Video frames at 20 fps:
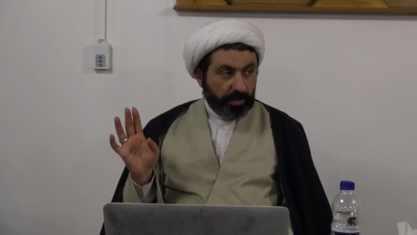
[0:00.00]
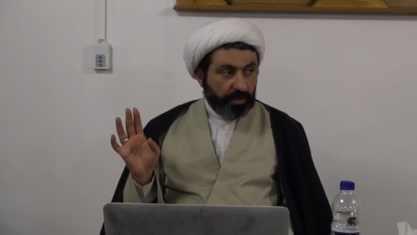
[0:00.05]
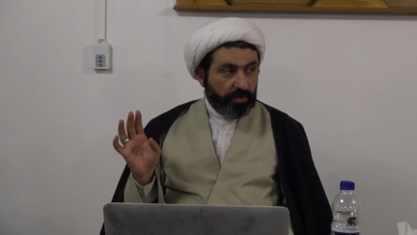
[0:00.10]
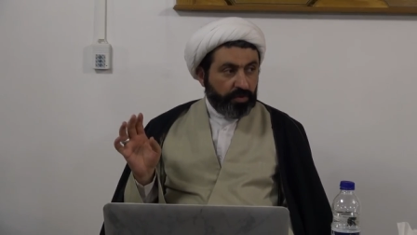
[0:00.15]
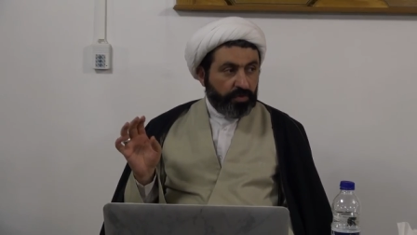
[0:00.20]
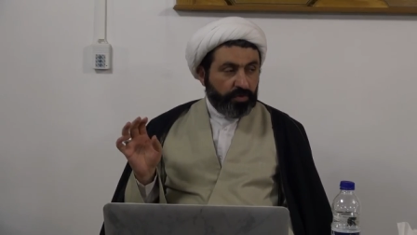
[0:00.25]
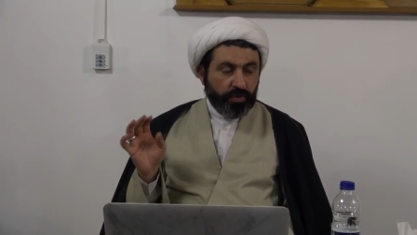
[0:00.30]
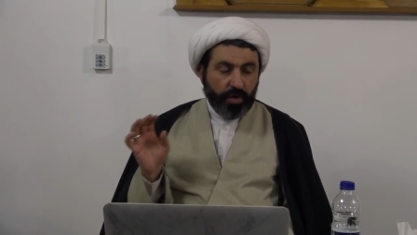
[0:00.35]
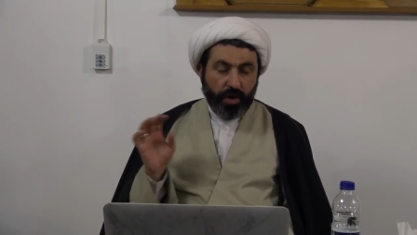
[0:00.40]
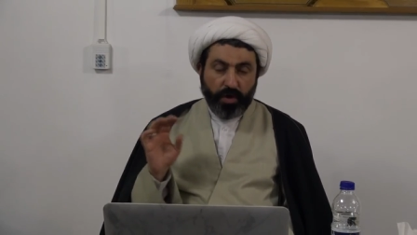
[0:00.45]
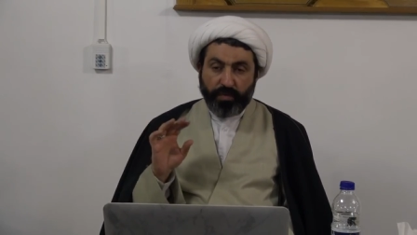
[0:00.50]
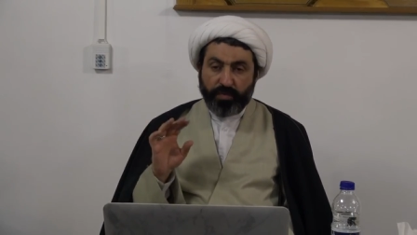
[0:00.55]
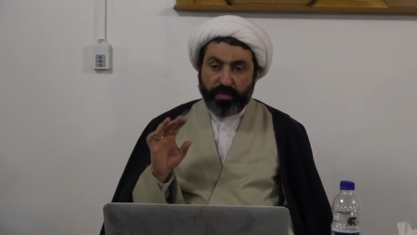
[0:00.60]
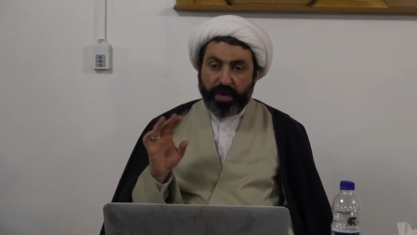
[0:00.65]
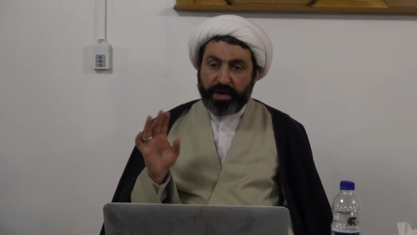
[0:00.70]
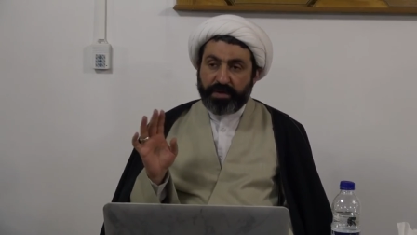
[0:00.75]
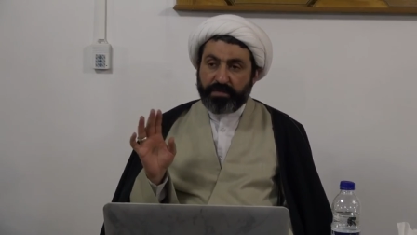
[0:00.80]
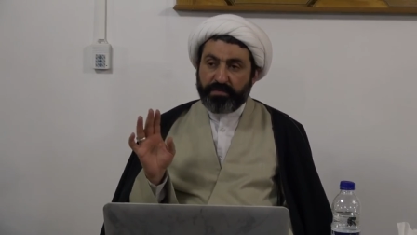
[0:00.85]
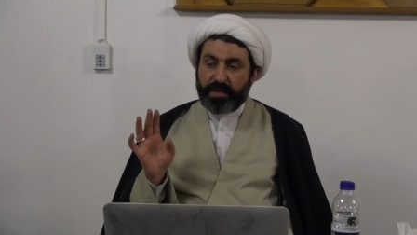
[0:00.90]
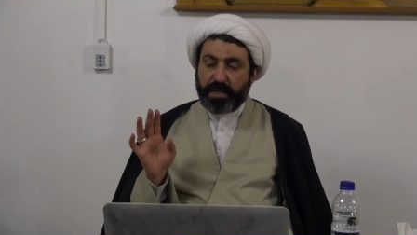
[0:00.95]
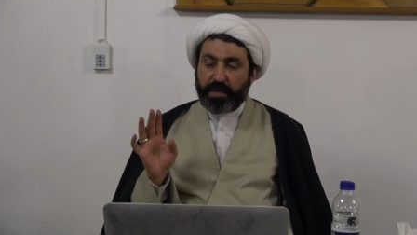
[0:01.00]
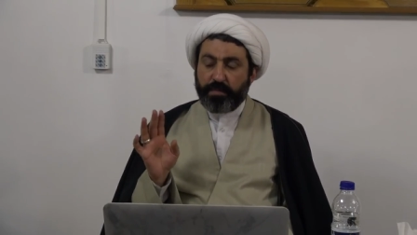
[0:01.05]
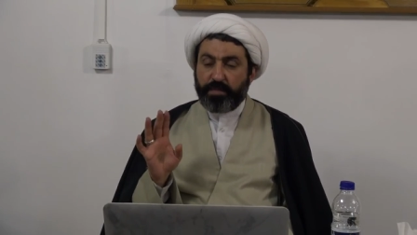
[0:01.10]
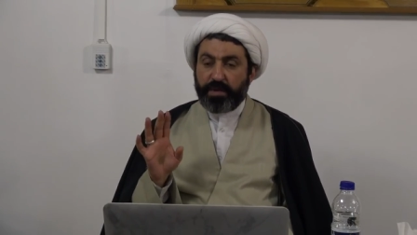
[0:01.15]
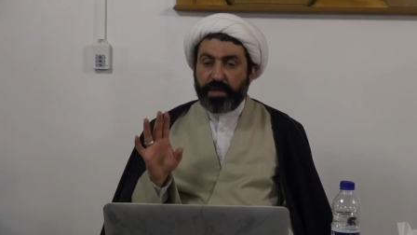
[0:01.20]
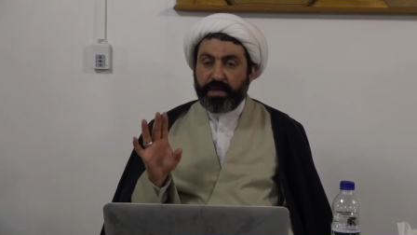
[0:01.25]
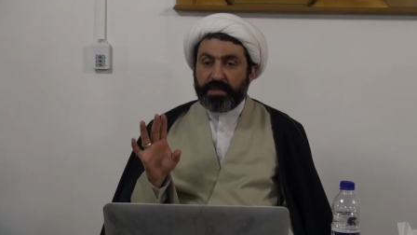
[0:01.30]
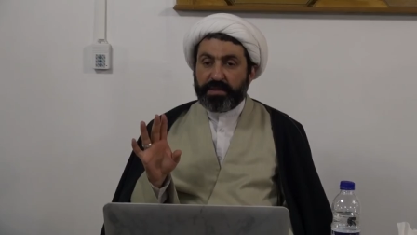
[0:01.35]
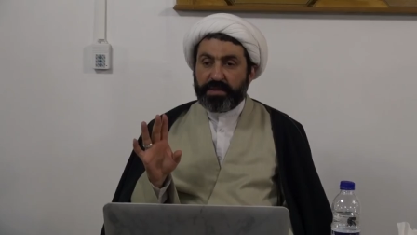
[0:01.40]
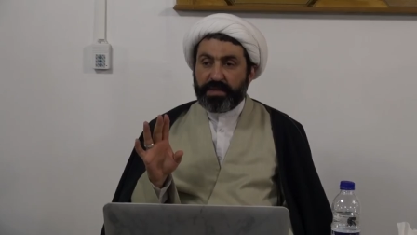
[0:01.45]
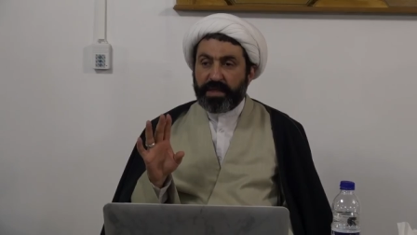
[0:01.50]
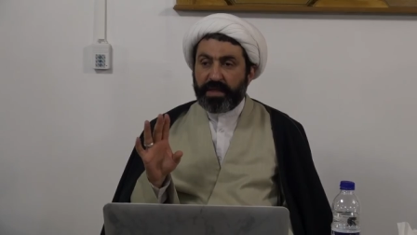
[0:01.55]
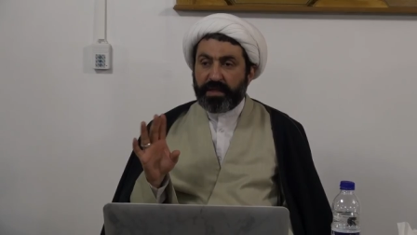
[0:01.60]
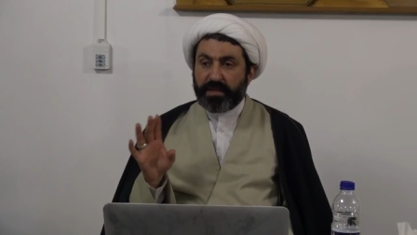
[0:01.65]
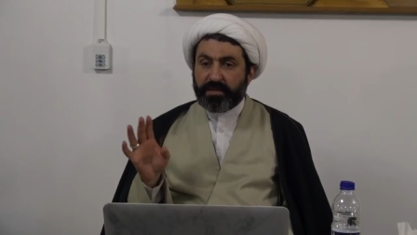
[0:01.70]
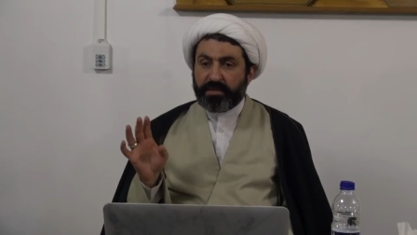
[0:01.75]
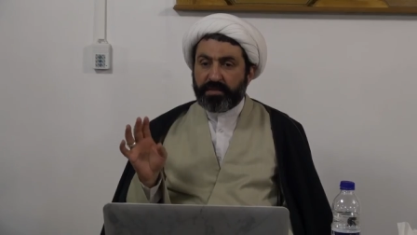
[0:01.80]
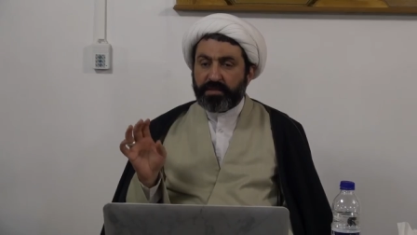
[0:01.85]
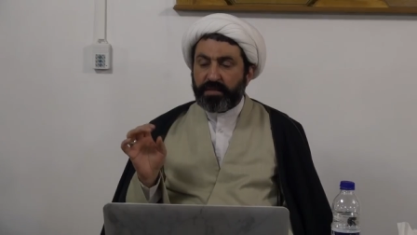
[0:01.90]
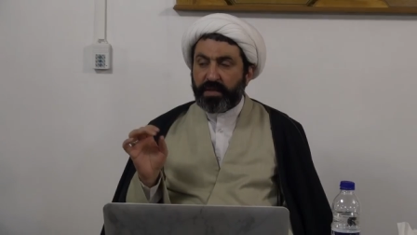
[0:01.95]
No one will be
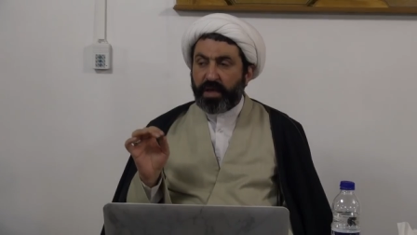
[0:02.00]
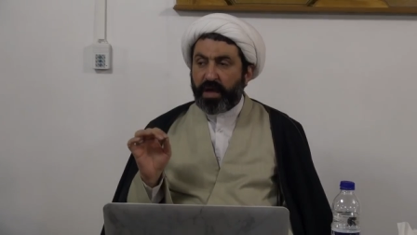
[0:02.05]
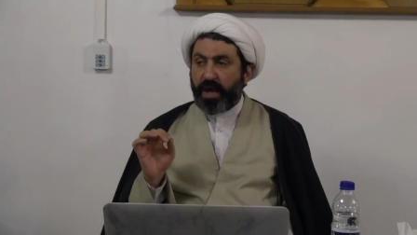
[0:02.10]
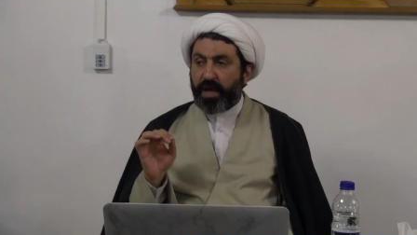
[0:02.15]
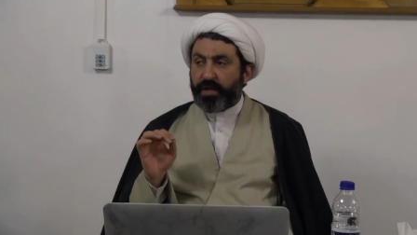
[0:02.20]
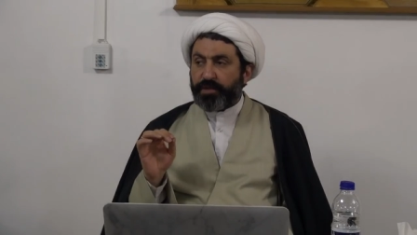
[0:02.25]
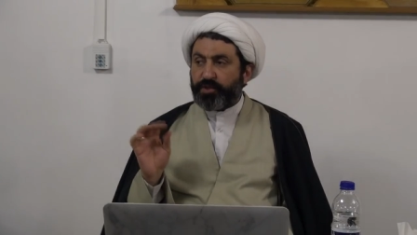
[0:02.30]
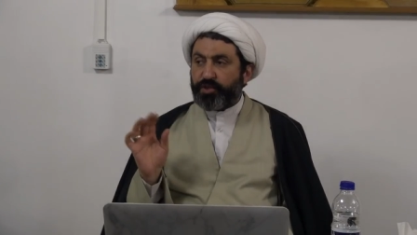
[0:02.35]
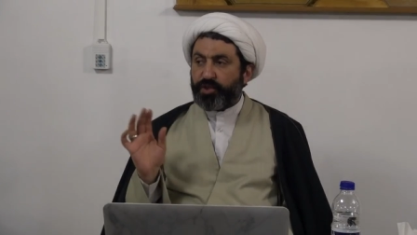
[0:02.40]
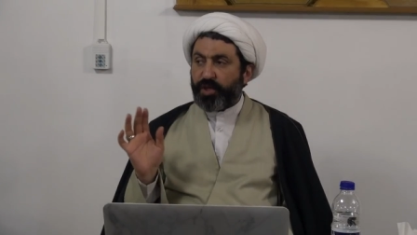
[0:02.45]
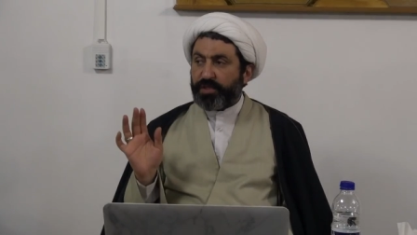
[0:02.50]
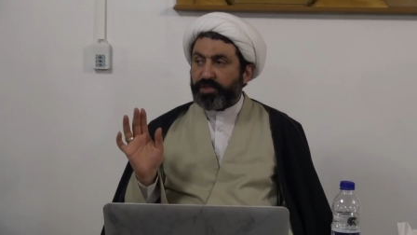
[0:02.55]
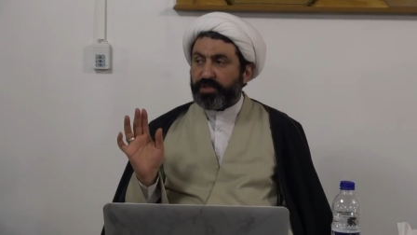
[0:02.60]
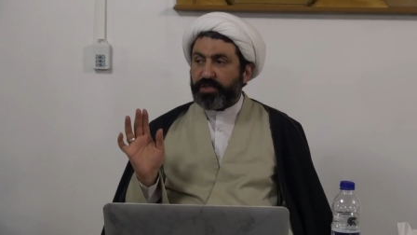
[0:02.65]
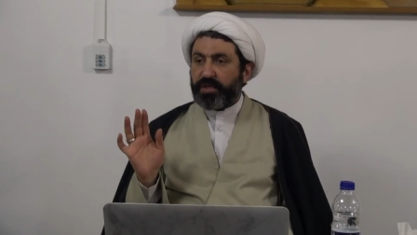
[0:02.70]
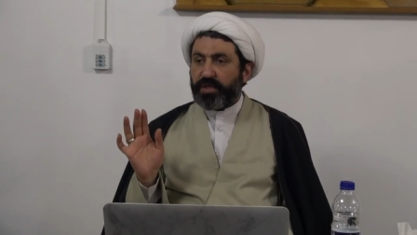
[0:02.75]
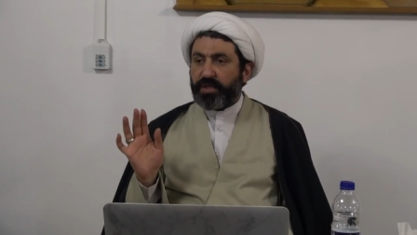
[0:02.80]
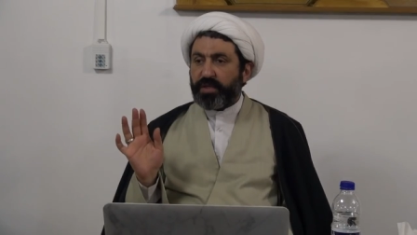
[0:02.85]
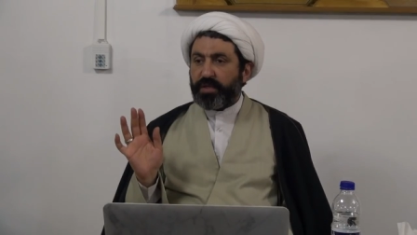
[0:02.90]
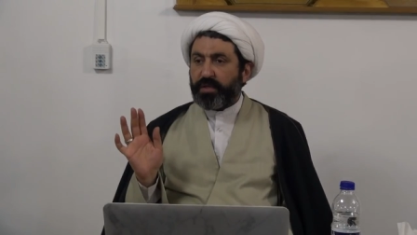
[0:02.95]
dealt unjustly.